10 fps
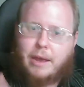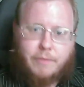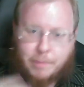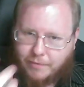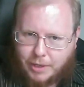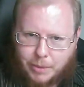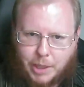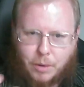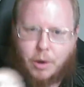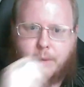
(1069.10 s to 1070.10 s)
you've been following
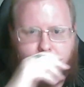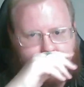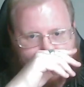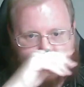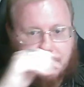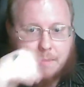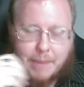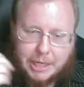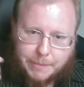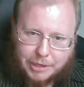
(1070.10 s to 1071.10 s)
along and if you've been
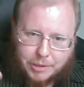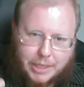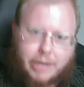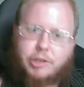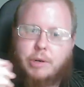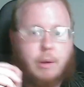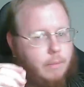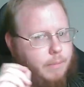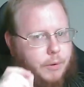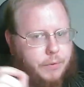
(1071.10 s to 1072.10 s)
paying special attention
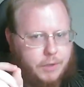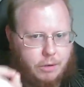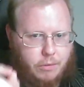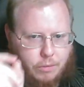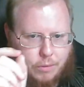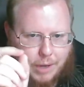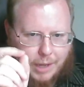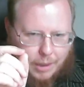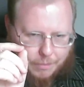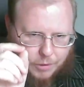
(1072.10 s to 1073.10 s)
both to uh,